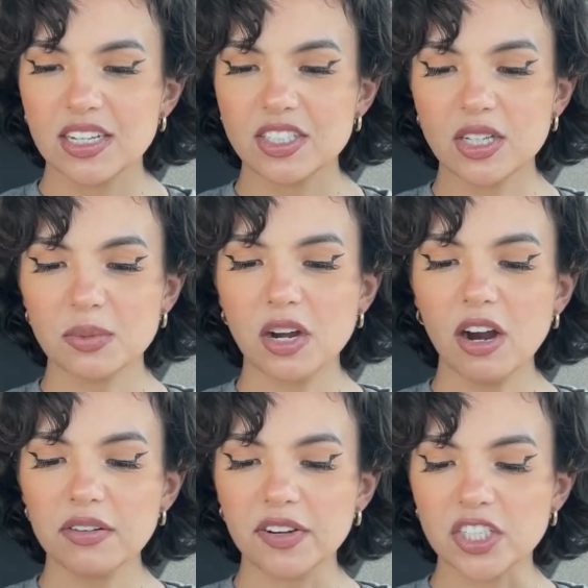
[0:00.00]
some
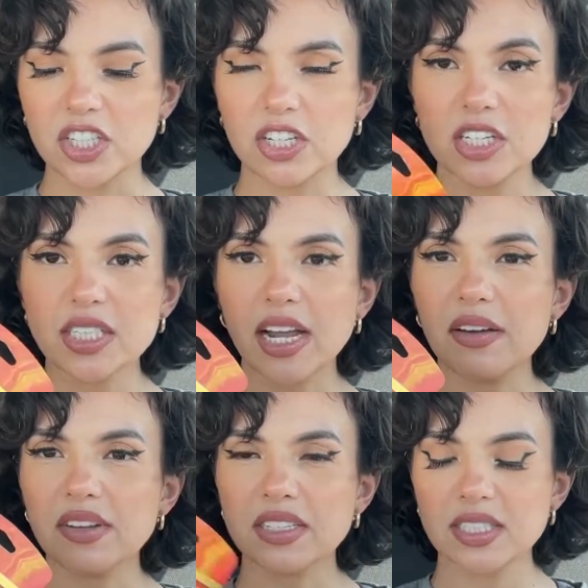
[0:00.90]
car fresheners. I
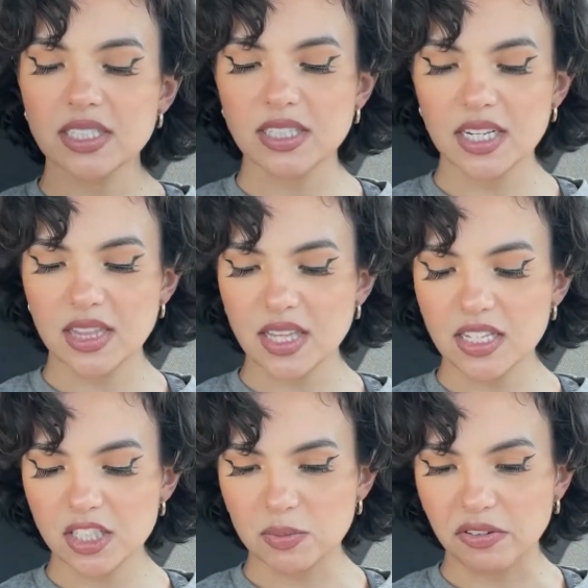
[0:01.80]
haven't seen
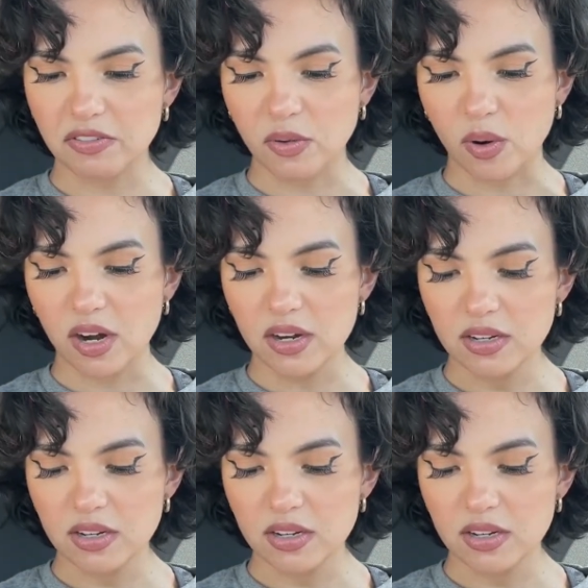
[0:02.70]
these before.